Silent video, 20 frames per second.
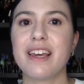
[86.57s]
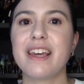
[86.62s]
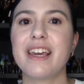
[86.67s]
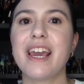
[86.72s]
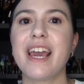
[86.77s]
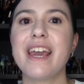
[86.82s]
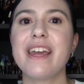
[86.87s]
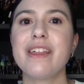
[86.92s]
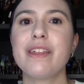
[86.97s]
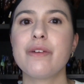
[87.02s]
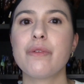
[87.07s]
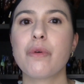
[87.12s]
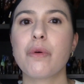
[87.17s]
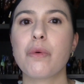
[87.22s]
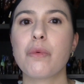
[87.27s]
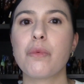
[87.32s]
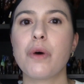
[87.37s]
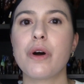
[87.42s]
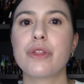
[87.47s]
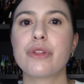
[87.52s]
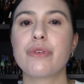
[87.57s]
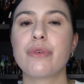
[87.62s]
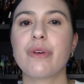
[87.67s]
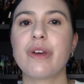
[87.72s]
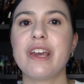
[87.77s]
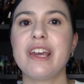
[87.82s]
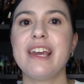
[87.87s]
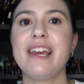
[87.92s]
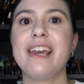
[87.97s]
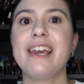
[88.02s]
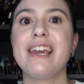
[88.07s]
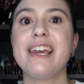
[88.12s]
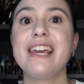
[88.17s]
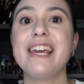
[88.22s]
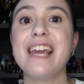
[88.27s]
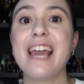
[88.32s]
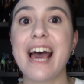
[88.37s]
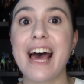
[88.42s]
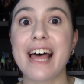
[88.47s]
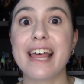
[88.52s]
In case you were wondering,
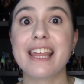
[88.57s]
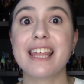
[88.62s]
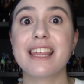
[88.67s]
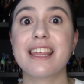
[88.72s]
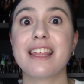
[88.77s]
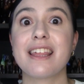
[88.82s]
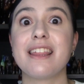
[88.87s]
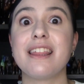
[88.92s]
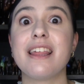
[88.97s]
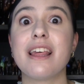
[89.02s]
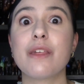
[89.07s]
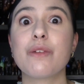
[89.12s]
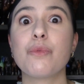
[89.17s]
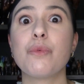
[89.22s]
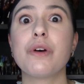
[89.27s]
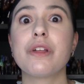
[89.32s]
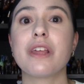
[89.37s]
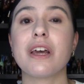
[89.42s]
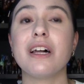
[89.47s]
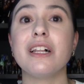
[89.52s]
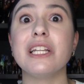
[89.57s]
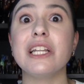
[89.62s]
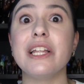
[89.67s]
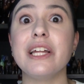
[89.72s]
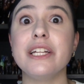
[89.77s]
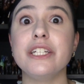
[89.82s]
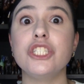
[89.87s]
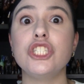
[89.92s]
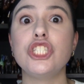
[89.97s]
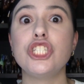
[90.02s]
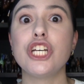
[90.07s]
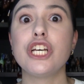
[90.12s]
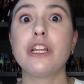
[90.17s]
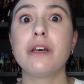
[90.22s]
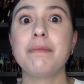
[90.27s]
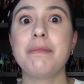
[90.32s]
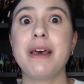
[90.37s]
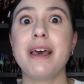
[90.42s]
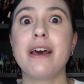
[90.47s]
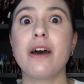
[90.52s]
yes, this was a
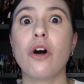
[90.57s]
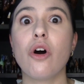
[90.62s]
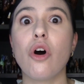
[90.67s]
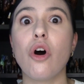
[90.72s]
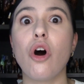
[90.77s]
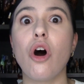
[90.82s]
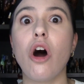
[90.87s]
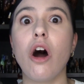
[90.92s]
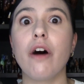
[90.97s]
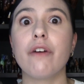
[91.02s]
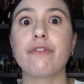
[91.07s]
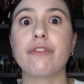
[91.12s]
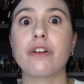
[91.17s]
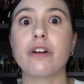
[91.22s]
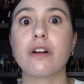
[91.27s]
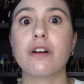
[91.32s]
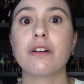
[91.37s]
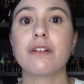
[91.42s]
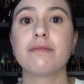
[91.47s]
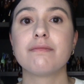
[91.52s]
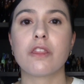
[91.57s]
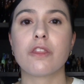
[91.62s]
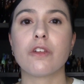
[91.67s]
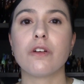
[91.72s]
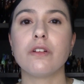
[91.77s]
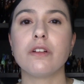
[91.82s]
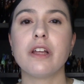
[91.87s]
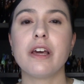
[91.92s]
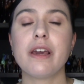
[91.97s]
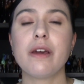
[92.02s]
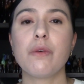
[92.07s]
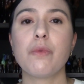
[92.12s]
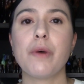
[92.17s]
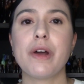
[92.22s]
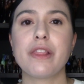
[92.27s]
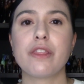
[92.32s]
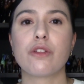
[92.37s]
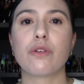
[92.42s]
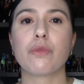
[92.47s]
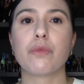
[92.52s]
legitimate offer. The link
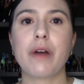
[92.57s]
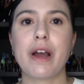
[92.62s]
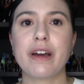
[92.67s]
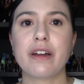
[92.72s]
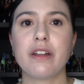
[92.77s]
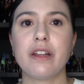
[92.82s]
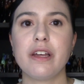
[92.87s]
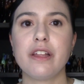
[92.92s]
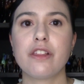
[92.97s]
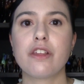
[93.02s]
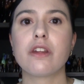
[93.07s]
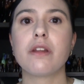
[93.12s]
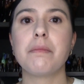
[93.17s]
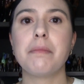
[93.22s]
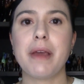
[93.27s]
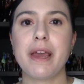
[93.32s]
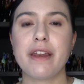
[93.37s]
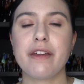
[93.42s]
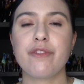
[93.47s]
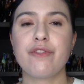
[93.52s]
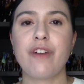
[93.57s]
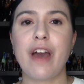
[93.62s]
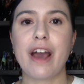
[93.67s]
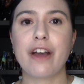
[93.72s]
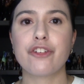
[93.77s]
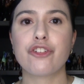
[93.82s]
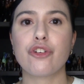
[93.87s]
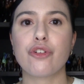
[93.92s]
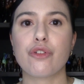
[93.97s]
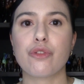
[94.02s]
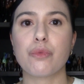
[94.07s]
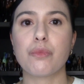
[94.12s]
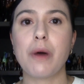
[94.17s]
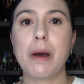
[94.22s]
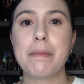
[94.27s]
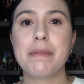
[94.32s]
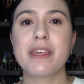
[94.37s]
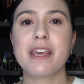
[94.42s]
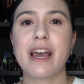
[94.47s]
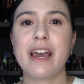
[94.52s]
went directly to the manufacturer's
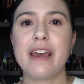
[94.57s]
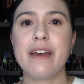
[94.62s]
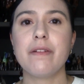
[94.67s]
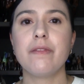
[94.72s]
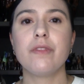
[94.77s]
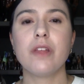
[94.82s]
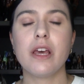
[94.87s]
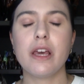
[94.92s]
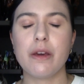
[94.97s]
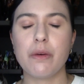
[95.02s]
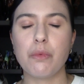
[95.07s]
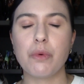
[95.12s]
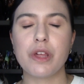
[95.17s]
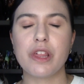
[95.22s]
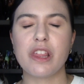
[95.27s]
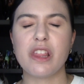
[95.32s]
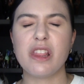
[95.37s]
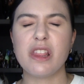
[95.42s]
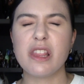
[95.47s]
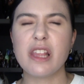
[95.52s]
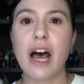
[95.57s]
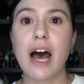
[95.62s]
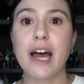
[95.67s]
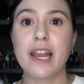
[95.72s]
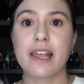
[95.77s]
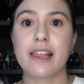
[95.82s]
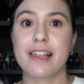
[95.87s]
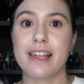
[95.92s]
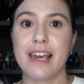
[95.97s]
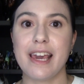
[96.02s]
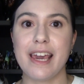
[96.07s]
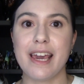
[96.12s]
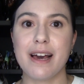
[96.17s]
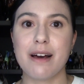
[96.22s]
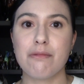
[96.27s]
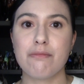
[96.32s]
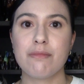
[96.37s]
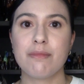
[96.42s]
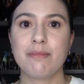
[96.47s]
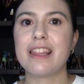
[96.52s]
website. It was not a
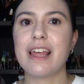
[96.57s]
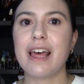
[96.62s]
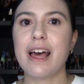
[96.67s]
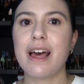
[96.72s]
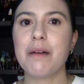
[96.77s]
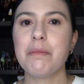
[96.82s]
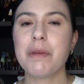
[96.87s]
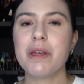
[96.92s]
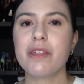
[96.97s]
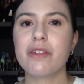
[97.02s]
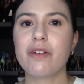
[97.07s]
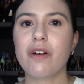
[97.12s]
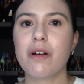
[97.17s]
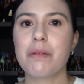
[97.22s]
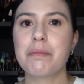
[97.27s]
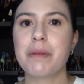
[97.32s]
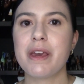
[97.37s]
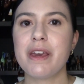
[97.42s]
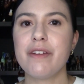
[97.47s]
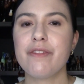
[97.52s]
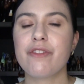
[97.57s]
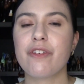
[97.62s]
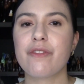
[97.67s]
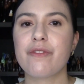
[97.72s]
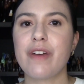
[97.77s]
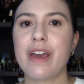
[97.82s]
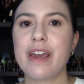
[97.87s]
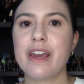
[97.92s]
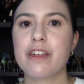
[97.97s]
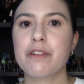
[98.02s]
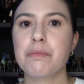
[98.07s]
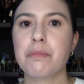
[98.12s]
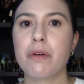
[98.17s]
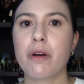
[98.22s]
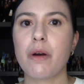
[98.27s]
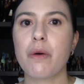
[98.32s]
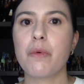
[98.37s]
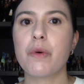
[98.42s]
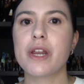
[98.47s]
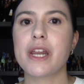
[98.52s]
scam. The MSRP for Vegas
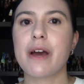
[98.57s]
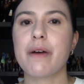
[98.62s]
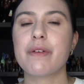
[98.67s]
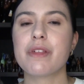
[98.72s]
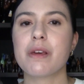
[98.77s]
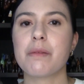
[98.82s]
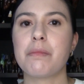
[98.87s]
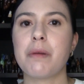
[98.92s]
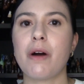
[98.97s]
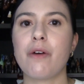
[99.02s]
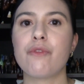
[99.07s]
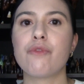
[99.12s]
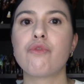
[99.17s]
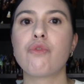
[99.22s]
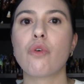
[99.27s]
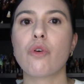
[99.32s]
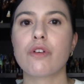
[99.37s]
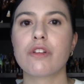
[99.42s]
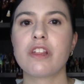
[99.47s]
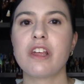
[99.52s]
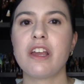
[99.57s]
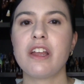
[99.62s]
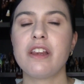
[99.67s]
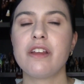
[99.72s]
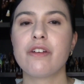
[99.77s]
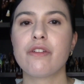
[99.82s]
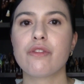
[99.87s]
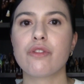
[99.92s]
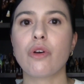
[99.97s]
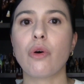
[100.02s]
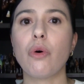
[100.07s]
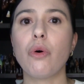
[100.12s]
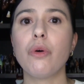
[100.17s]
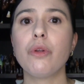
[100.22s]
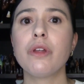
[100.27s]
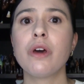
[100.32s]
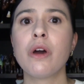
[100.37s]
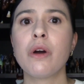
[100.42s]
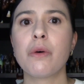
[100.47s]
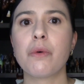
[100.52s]
Pro when I was about 14 years
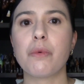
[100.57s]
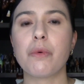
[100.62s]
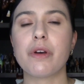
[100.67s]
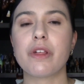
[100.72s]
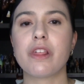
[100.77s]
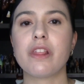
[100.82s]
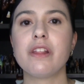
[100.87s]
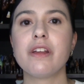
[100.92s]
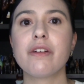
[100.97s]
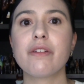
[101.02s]
old was